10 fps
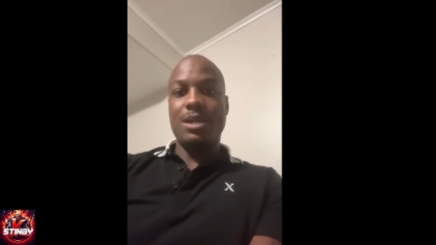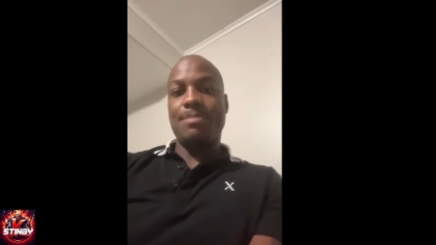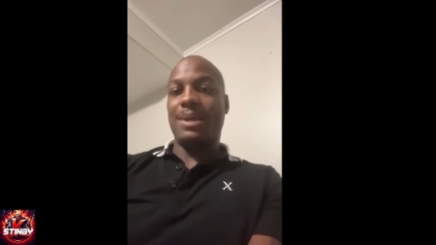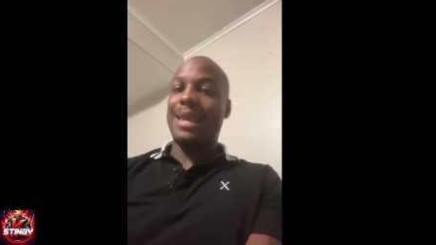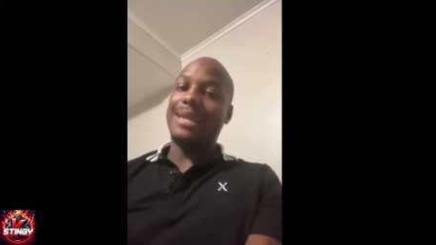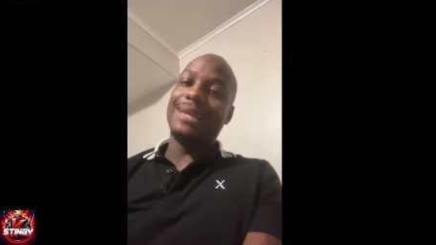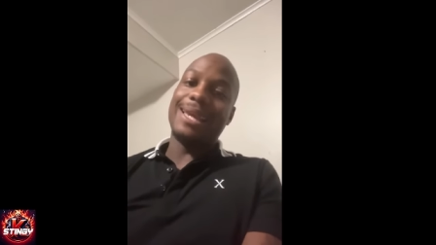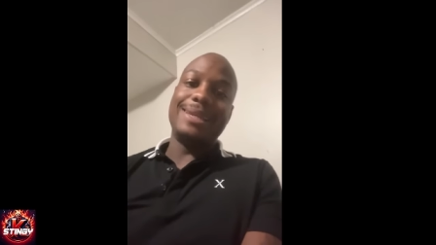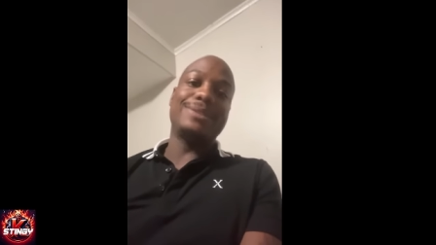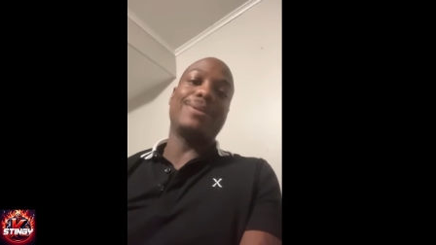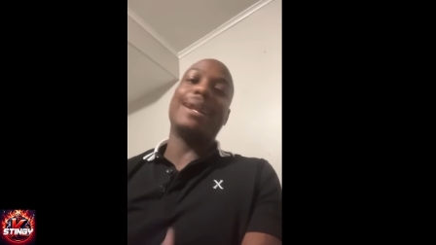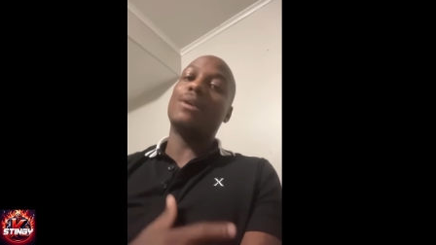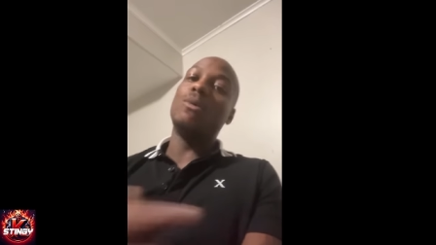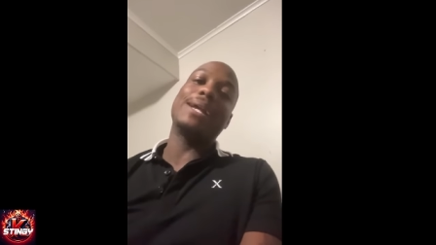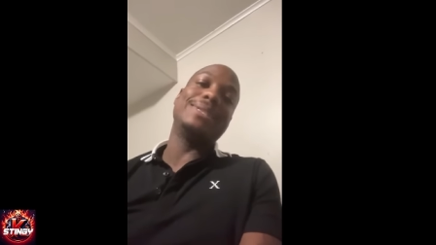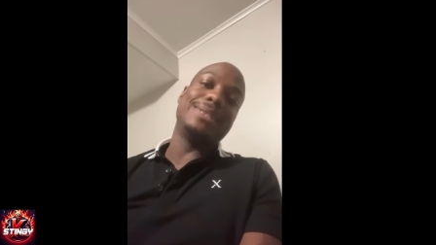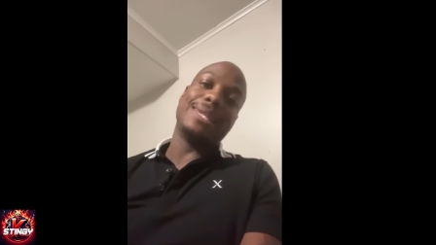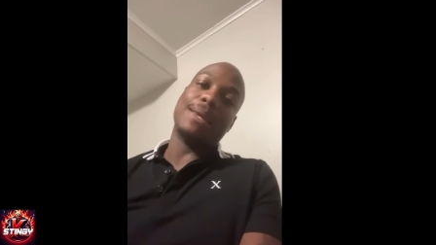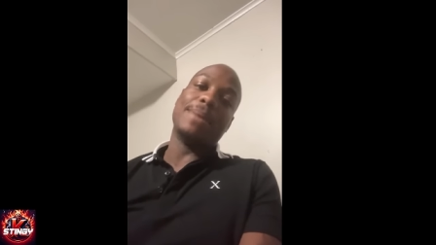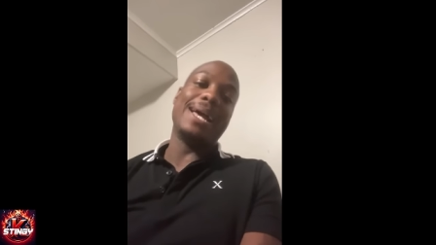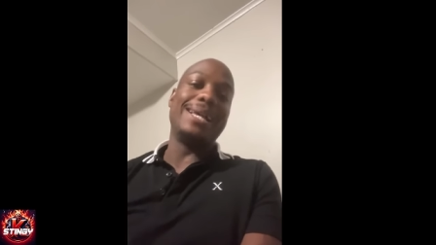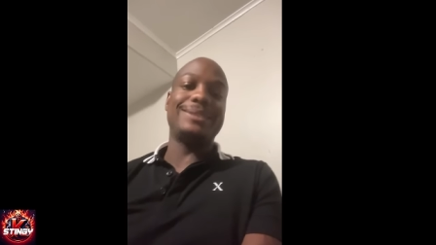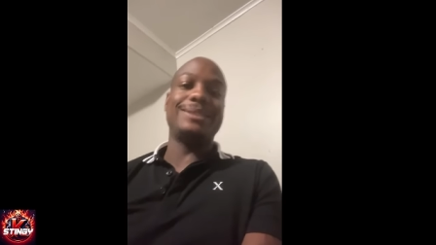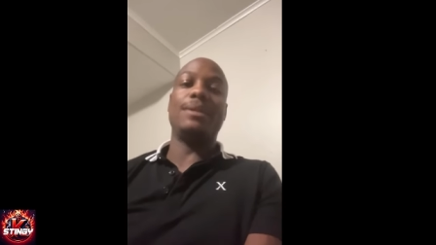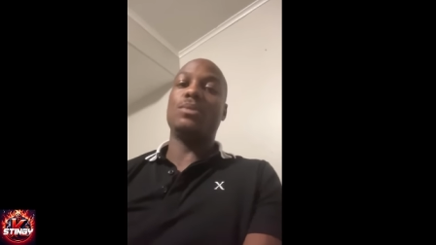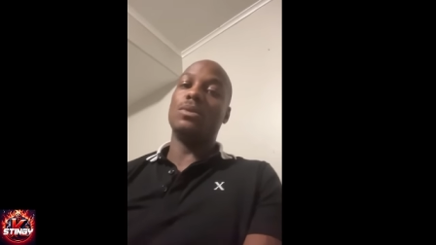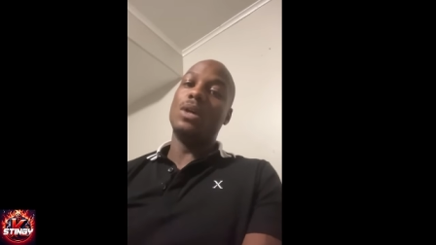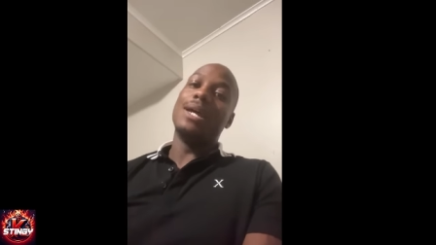But I ain't, I ain't trying to go back into that mindset, bro.